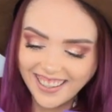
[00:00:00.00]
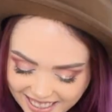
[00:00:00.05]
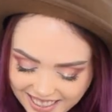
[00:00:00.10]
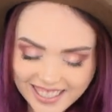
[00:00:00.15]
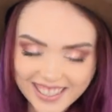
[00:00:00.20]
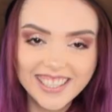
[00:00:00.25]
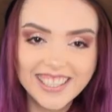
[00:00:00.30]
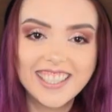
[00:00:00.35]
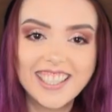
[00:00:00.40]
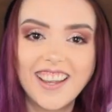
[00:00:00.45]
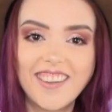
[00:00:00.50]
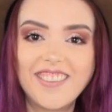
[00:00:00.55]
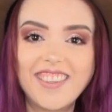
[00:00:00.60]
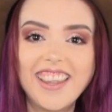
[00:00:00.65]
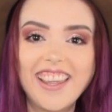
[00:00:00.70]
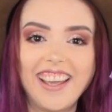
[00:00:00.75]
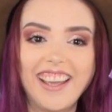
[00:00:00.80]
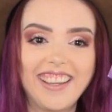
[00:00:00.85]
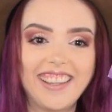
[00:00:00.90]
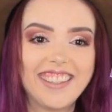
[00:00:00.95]
It's the same
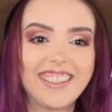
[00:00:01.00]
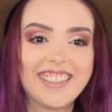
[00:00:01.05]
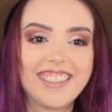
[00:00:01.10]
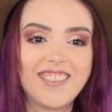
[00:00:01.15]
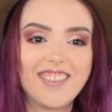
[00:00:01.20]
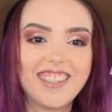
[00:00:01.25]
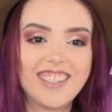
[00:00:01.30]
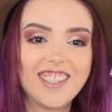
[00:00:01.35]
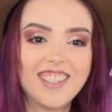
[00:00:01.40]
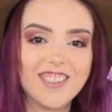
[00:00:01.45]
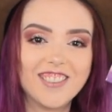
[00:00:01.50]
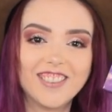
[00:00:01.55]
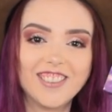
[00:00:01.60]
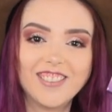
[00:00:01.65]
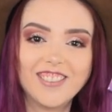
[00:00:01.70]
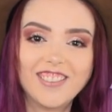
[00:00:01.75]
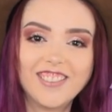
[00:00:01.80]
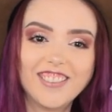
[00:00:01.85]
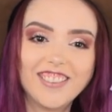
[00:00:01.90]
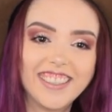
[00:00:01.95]
thing. They sent me two of
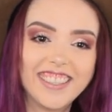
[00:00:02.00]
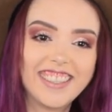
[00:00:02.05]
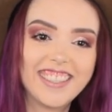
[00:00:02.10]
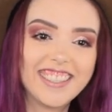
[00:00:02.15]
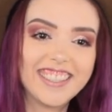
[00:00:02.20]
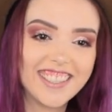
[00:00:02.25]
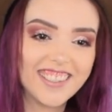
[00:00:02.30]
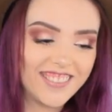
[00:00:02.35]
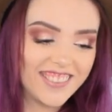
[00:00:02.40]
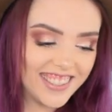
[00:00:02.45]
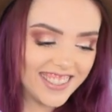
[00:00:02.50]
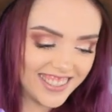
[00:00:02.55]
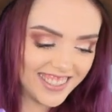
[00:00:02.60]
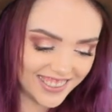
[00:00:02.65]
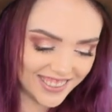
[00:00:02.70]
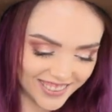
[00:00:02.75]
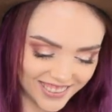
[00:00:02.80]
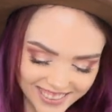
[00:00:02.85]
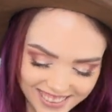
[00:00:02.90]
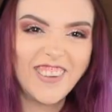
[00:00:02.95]
them. Why they sent me
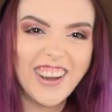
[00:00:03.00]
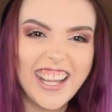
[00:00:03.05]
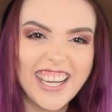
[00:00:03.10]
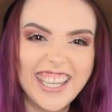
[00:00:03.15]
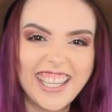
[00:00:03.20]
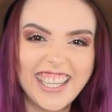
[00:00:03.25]
two? What?